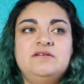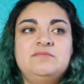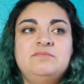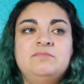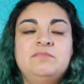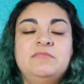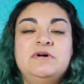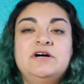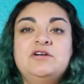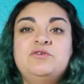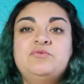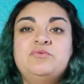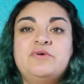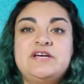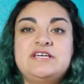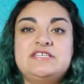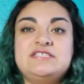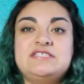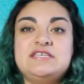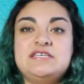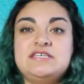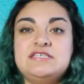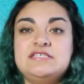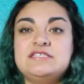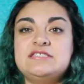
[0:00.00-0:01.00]
mud
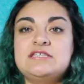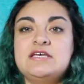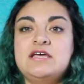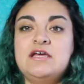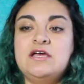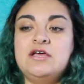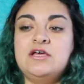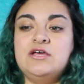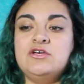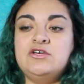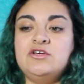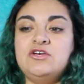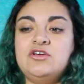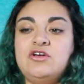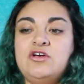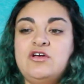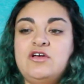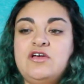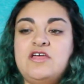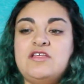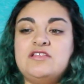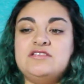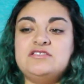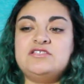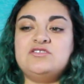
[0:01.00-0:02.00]
races,
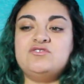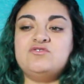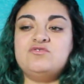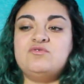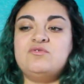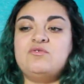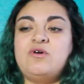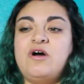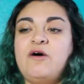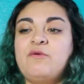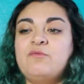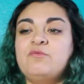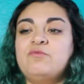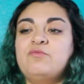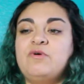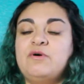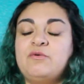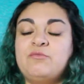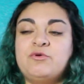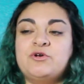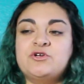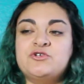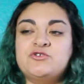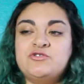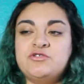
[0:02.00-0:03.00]
and so
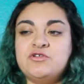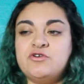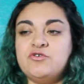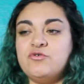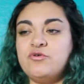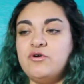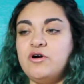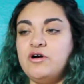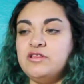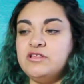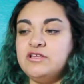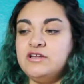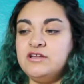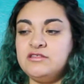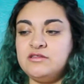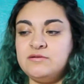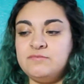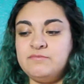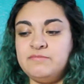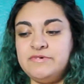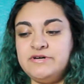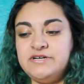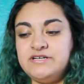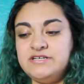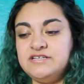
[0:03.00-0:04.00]
we were doing the crawling in the
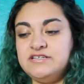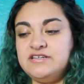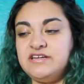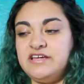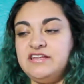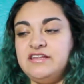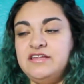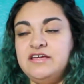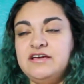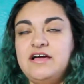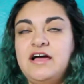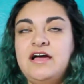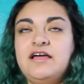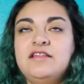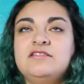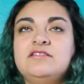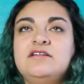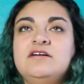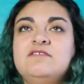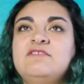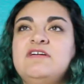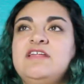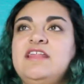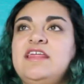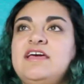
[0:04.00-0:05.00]
mud, and like, I
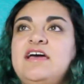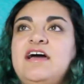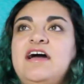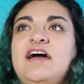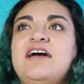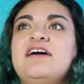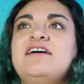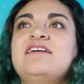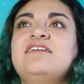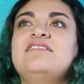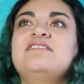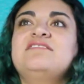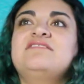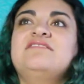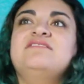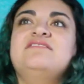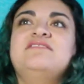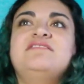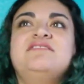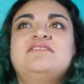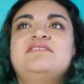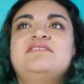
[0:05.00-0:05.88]
love that. Like, I